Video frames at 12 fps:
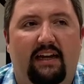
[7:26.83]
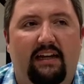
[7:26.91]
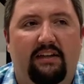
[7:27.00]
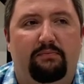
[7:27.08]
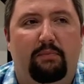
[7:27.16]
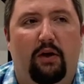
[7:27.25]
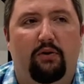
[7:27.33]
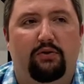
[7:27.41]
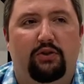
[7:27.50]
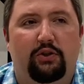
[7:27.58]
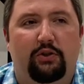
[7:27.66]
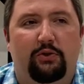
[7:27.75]
he
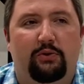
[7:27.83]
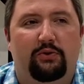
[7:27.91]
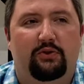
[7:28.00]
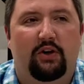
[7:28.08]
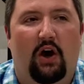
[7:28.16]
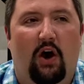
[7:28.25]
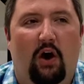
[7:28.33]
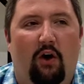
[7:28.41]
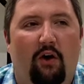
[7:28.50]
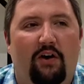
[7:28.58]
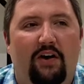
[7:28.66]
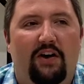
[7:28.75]
spoke to
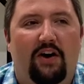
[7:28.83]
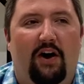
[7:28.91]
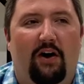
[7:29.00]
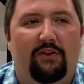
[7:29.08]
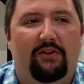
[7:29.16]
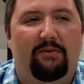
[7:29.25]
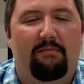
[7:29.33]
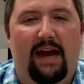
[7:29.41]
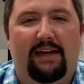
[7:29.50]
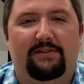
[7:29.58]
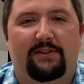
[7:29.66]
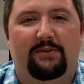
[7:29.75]
Saul on the
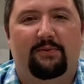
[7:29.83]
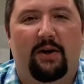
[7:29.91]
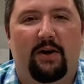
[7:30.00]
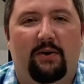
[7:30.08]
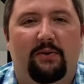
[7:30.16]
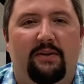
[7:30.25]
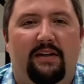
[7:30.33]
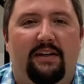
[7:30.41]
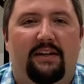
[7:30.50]
Damascus Road.